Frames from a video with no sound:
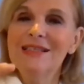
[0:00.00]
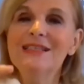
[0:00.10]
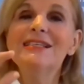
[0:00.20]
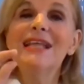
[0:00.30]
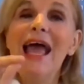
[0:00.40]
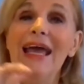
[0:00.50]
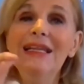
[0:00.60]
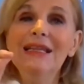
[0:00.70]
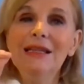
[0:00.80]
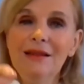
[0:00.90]
This is
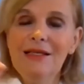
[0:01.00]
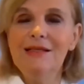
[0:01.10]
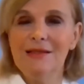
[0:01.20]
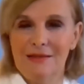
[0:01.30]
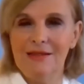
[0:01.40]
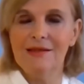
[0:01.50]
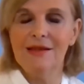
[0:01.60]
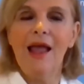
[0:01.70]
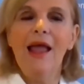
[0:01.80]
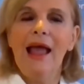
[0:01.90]
NDCs.